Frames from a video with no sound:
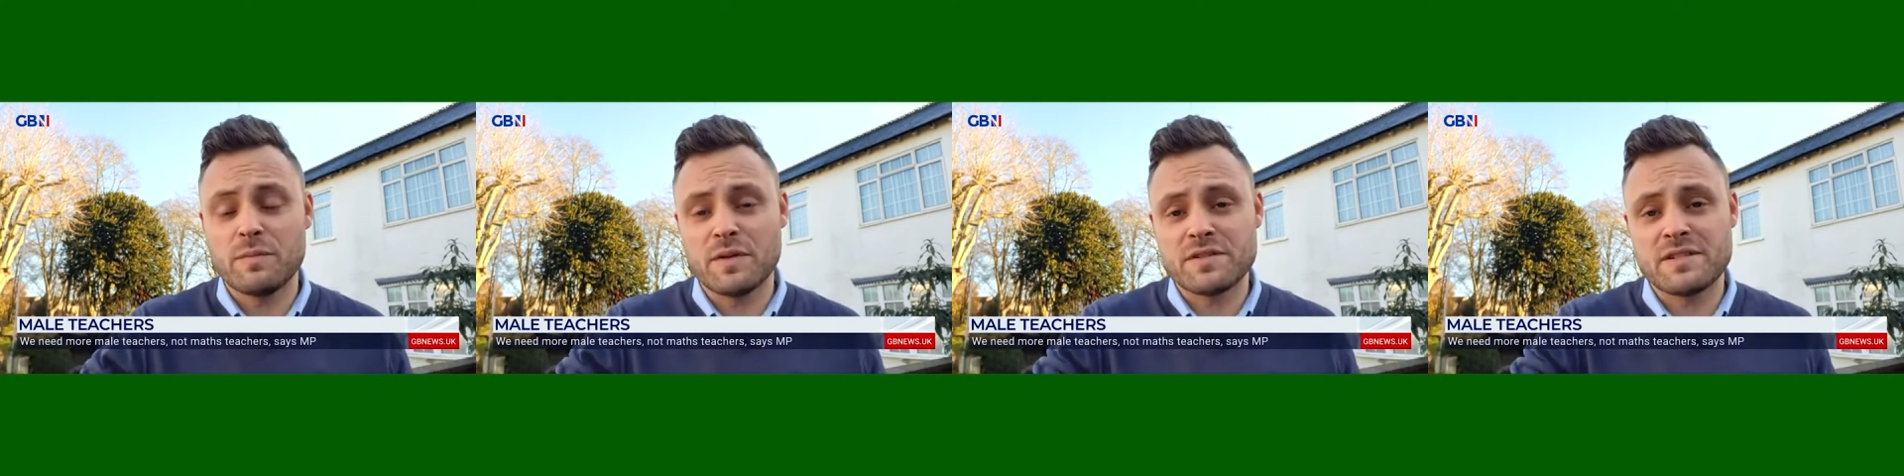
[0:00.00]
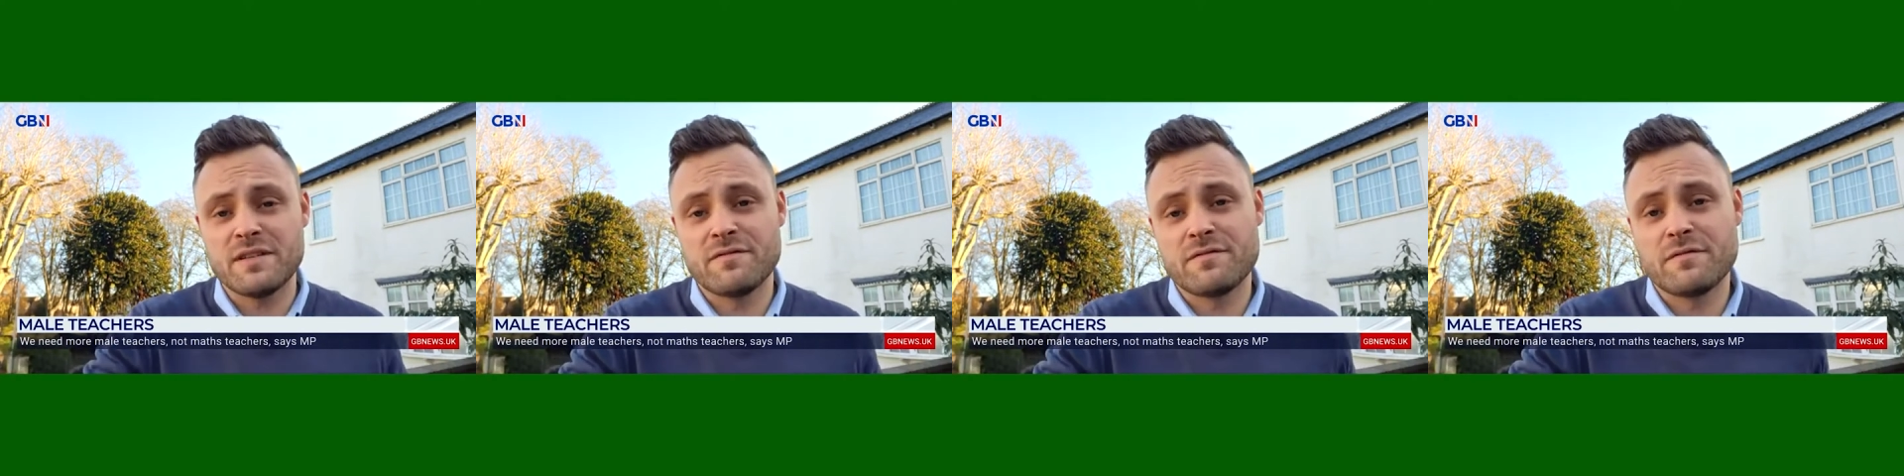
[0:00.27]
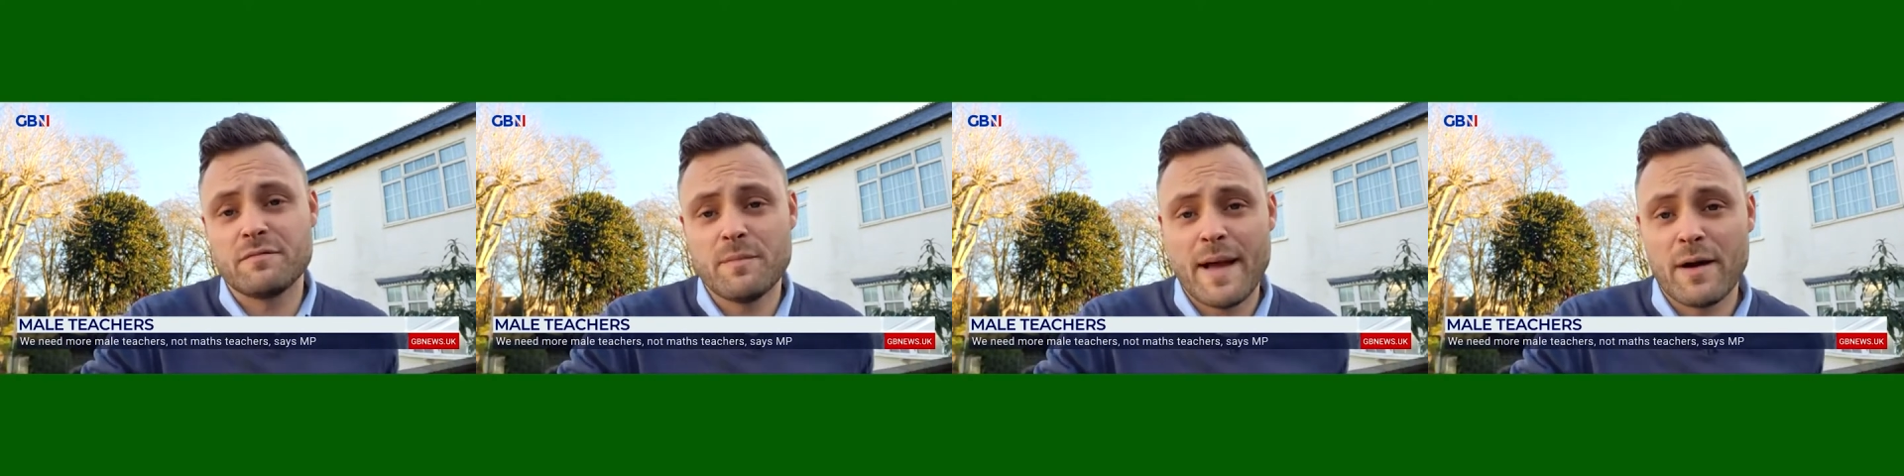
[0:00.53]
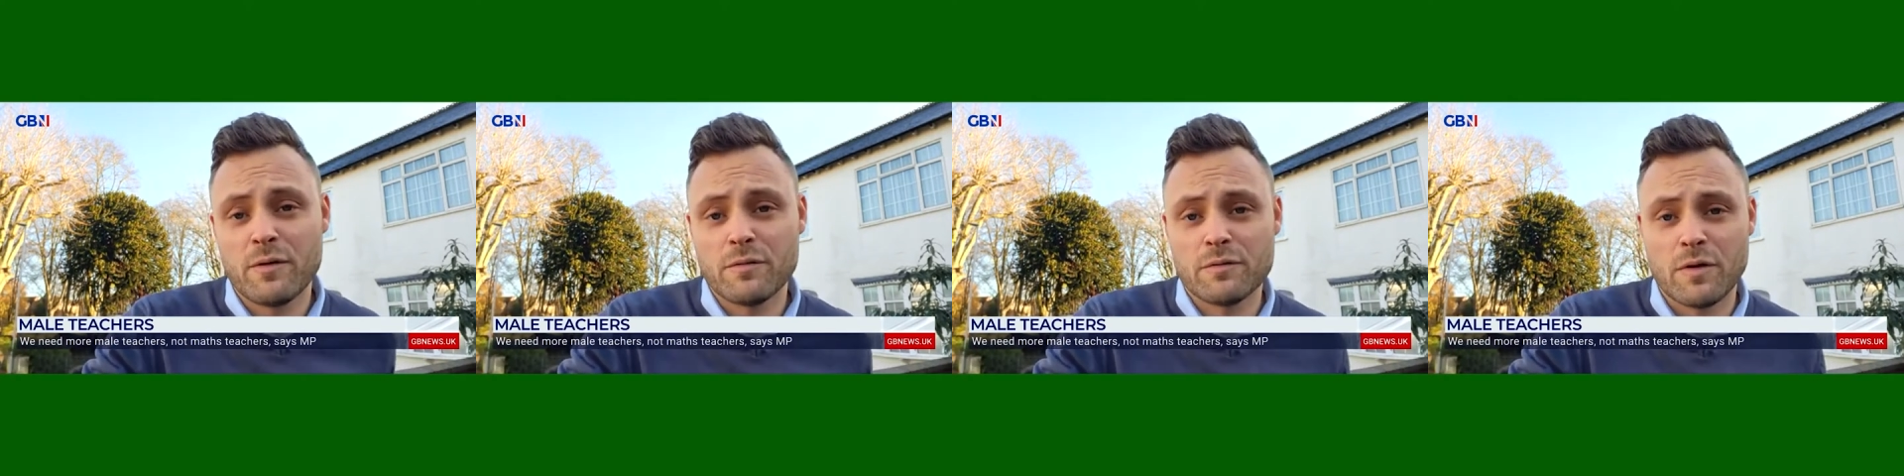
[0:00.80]
positive
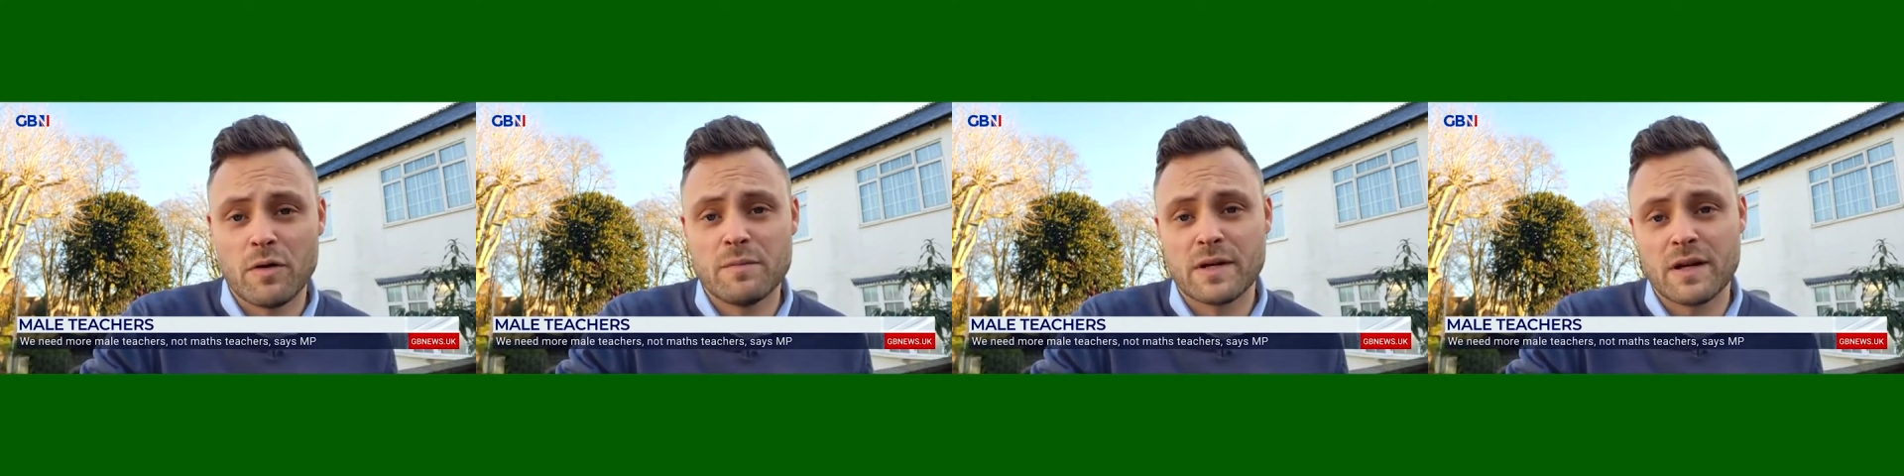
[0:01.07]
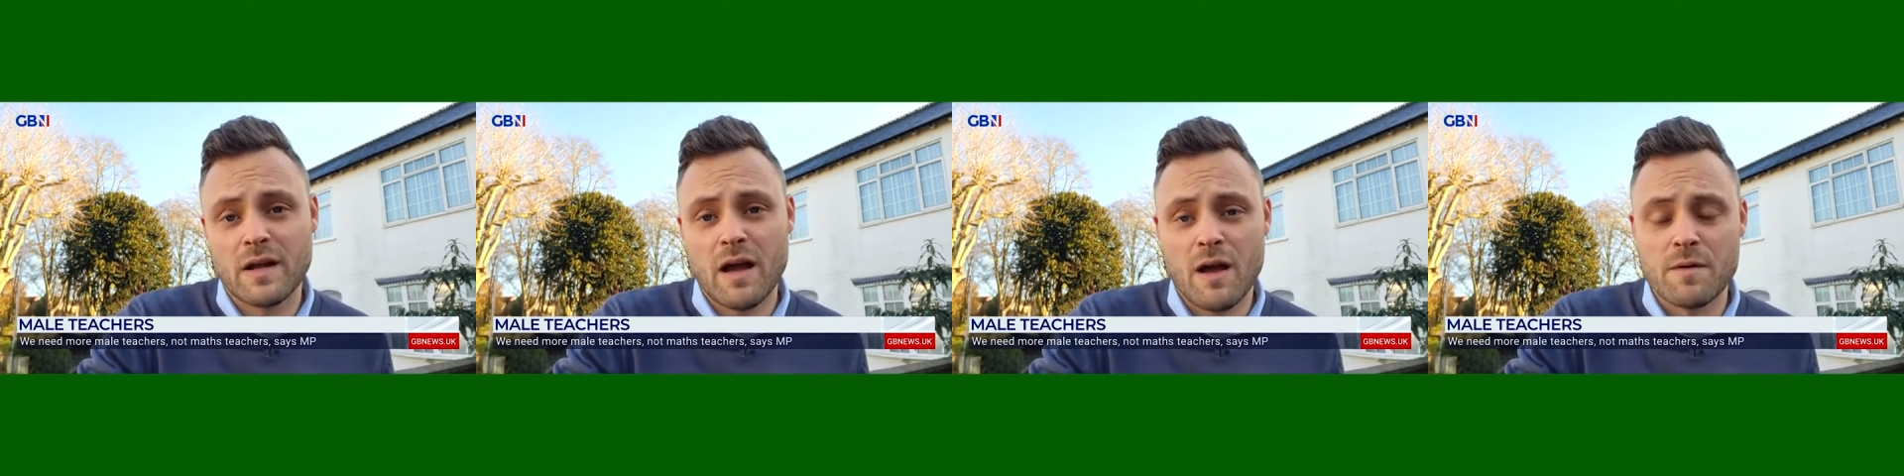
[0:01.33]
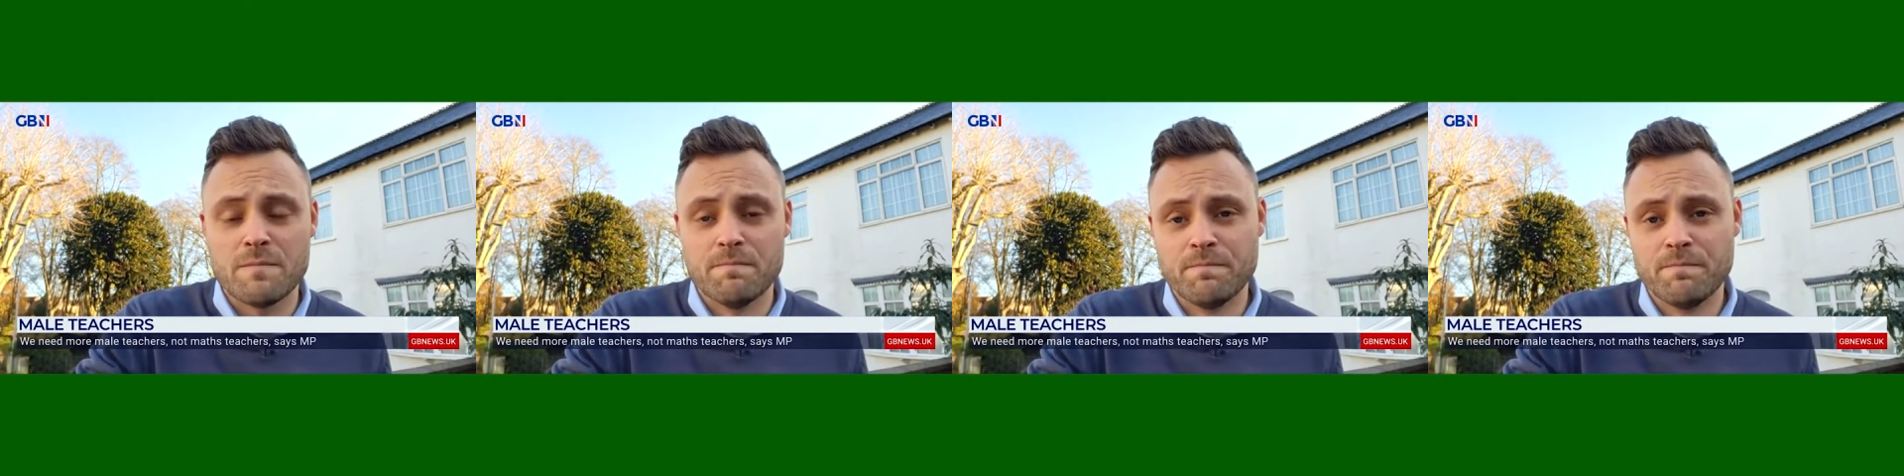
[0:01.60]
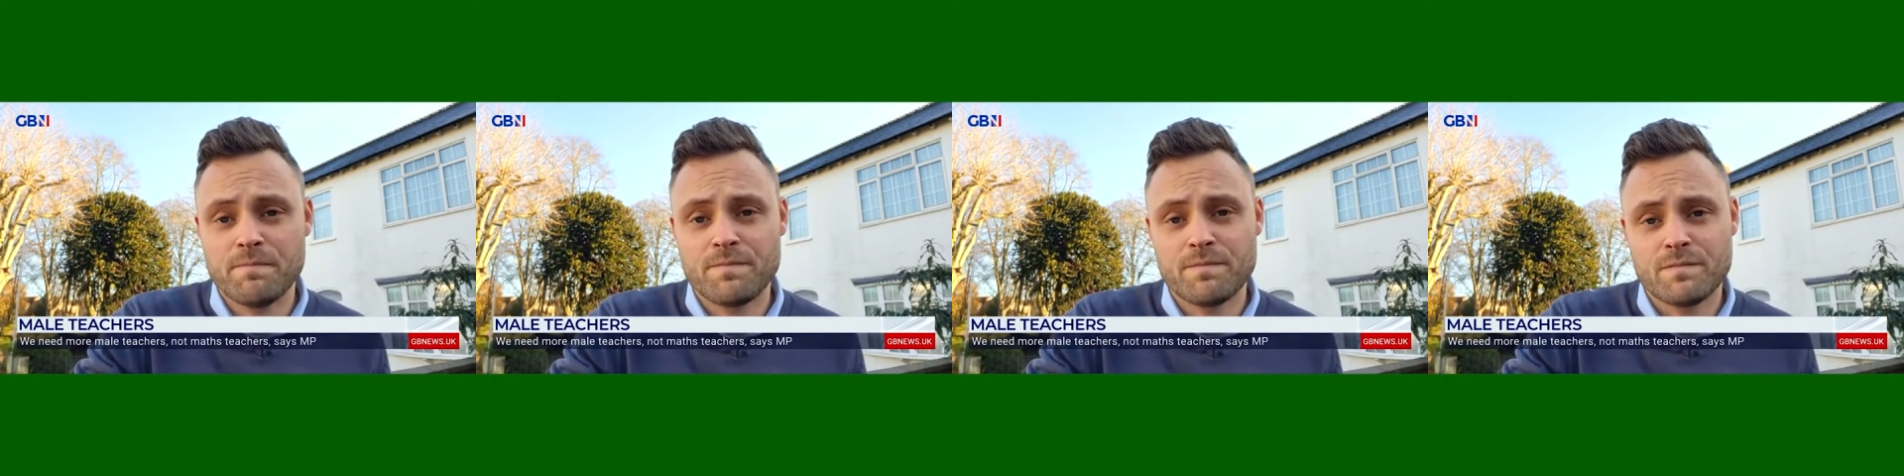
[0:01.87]
male role model at home.
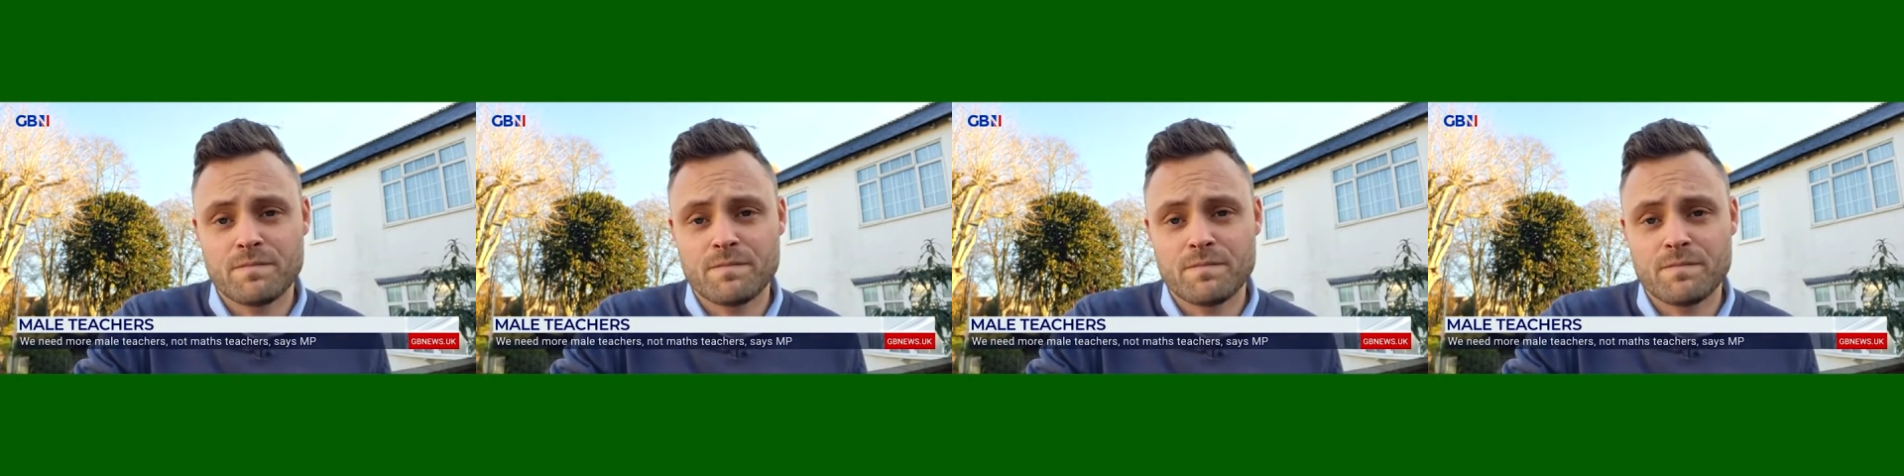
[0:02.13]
